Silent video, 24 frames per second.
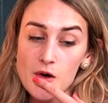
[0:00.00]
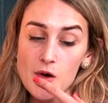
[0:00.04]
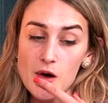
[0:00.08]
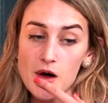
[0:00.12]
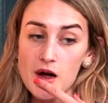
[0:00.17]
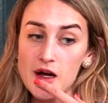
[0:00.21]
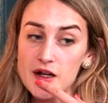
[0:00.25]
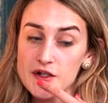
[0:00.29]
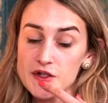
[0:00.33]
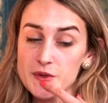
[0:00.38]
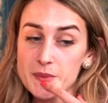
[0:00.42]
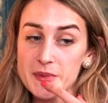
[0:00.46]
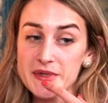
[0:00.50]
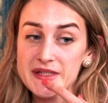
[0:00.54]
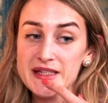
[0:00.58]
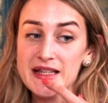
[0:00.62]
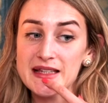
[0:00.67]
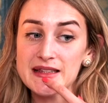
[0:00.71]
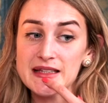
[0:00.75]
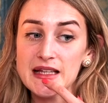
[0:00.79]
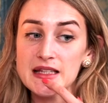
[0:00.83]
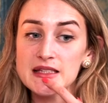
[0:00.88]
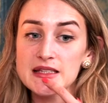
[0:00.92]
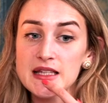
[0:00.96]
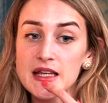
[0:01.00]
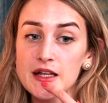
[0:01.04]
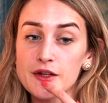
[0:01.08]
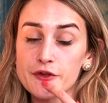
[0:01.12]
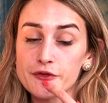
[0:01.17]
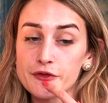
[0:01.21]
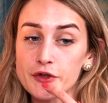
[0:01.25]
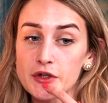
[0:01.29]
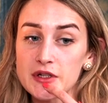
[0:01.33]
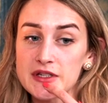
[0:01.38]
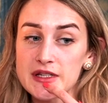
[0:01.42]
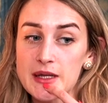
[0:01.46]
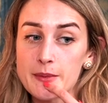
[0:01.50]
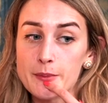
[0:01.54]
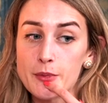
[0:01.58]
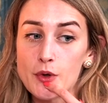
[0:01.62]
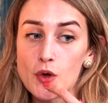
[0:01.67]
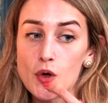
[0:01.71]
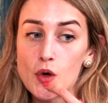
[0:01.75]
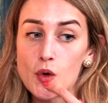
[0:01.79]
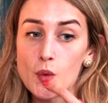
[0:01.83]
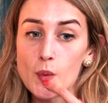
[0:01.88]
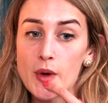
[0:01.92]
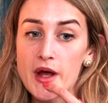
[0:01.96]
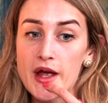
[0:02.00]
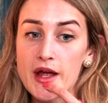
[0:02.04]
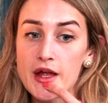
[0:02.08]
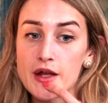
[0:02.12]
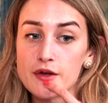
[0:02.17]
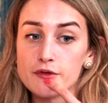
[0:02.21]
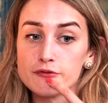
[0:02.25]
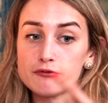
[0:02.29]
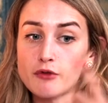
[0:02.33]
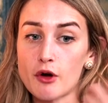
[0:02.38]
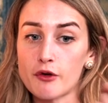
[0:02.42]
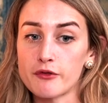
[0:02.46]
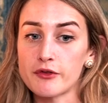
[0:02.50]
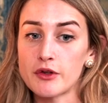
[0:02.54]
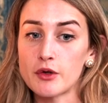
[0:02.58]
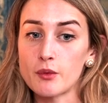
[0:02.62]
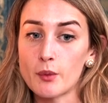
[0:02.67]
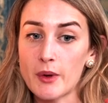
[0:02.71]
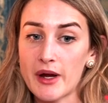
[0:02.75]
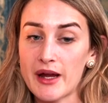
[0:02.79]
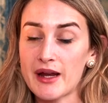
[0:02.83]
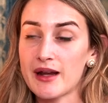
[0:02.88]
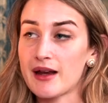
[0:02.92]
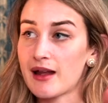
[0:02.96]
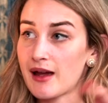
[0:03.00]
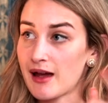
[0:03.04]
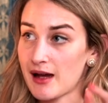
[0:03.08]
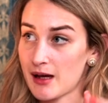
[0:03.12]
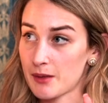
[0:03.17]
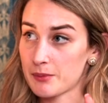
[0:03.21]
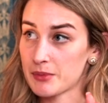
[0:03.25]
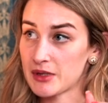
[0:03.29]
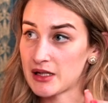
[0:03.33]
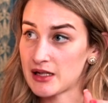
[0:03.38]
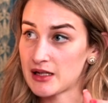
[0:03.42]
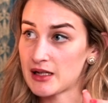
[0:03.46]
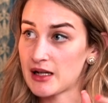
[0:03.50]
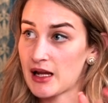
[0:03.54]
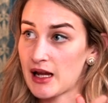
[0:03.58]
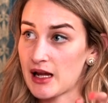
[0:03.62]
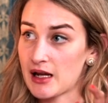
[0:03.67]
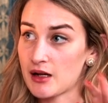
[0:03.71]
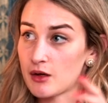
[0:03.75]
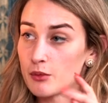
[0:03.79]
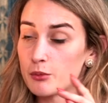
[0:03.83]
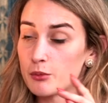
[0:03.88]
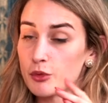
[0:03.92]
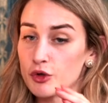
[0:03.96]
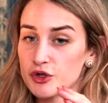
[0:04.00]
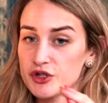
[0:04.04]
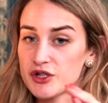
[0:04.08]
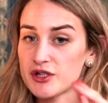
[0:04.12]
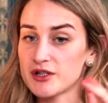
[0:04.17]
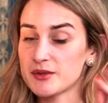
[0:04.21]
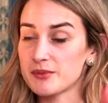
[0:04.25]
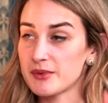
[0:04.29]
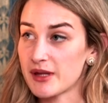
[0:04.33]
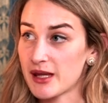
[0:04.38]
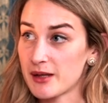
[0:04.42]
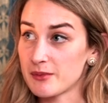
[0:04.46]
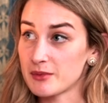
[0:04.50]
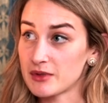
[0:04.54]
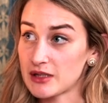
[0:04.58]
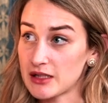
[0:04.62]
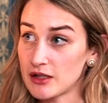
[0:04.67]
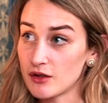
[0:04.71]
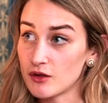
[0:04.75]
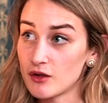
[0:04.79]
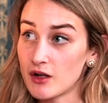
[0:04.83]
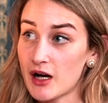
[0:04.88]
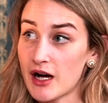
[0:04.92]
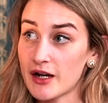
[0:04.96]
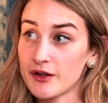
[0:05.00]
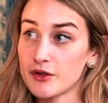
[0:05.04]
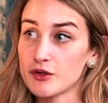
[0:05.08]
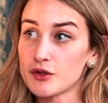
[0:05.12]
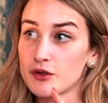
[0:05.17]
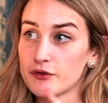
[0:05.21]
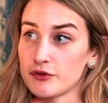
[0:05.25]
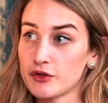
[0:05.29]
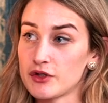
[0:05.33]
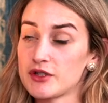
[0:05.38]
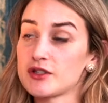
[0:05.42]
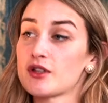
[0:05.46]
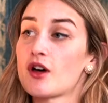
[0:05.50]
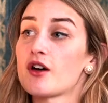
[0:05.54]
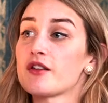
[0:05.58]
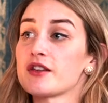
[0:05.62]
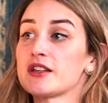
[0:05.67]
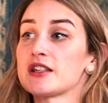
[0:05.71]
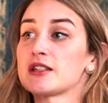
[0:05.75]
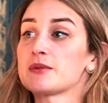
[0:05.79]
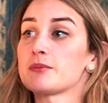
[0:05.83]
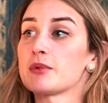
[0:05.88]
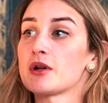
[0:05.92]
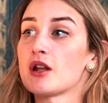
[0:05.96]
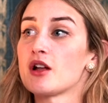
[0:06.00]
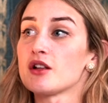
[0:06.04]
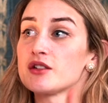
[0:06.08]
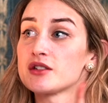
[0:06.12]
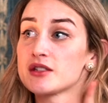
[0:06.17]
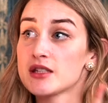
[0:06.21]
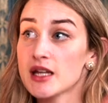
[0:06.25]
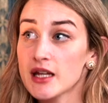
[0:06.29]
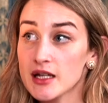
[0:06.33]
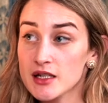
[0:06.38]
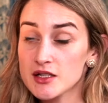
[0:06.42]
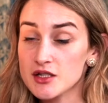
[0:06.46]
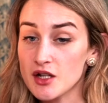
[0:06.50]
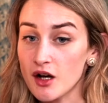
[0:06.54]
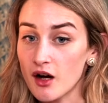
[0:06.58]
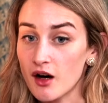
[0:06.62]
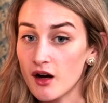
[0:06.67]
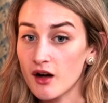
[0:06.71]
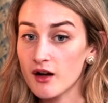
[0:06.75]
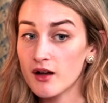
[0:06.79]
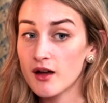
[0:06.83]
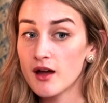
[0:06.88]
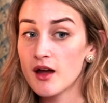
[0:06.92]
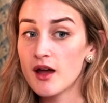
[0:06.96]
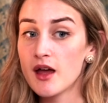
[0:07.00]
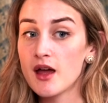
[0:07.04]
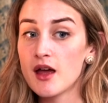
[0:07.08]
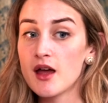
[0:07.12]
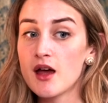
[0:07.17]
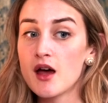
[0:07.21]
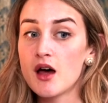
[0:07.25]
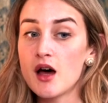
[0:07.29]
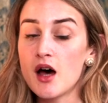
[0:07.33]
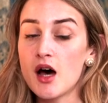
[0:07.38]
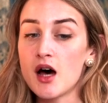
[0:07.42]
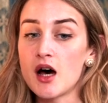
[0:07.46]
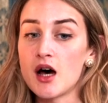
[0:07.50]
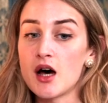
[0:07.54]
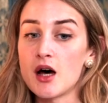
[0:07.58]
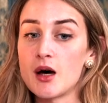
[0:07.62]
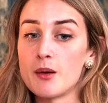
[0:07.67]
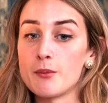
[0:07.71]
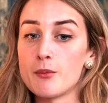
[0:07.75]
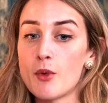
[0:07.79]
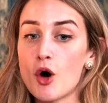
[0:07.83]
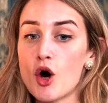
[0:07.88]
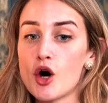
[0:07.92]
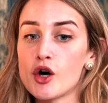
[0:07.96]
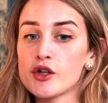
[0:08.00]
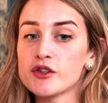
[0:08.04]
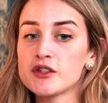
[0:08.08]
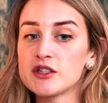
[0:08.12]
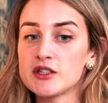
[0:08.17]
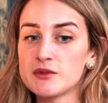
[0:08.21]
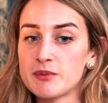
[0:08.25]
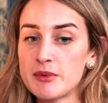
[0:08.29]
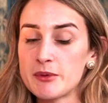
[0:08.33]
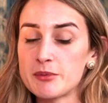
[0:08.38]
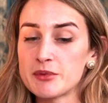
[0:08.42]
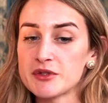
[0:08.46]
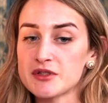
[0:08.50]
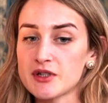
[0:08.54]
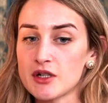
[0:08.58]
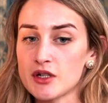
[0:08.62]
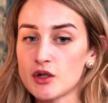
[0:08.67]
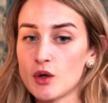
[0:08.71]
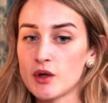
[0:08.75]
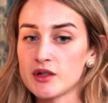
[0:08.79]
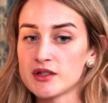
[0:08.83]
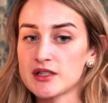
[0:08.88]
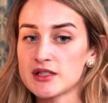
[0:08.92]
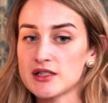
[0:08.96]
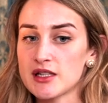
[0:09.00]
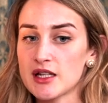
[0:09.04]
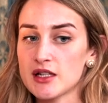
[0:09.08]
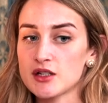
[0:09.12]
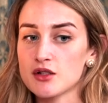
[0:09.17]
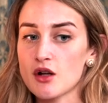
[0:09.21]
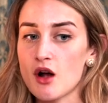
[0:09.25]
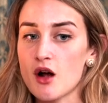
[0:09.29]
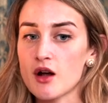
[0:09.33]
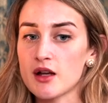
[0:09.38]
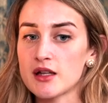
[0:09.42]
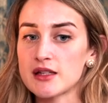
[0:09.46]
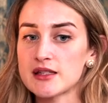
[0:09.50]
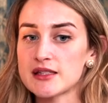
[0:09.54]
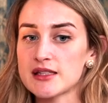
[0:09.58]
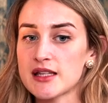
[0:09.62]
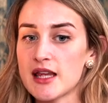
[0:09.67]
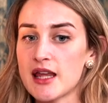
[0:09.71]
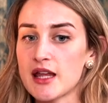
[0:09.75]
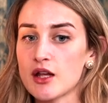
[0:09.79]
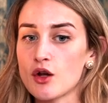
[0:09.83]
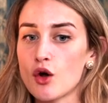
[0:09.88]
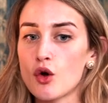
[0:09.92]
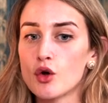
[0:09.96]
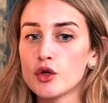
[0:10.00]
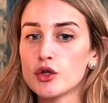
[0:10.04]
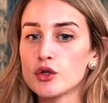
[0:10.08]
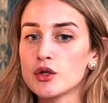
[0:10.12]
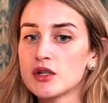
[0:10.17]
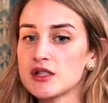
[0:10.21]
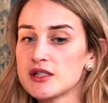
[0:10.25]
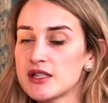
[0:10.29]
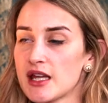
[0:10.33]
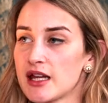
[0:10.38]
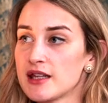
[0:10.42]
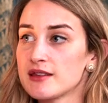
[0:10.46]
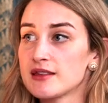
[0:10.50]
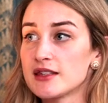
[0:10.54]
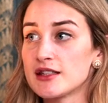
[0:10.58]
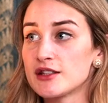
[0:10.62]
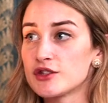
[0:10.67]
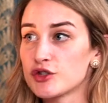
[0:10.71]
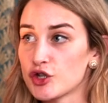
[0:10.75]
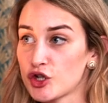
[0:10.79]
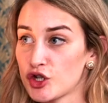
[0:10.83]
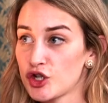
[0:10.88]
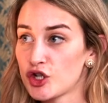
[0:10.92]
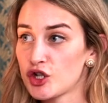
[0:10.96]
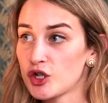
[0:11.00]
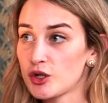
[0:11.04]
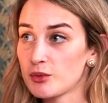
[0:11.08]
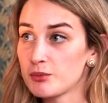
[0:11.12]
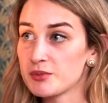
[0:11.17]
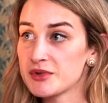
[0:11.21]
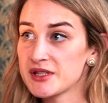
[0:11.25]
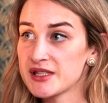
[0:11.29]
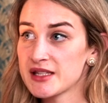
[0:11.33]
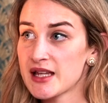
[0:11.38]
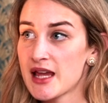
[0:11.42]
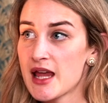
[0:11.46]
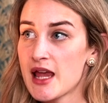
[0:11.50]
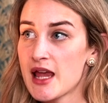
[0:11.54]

Oh, 100%. That's like, for example, when Roe v. Wade happened and abortions became illegal. I don't know if you saw this, mm-hmm. but on TikTok, um, all these people started going to TikTok and saying, "Oh, you can take these herbs,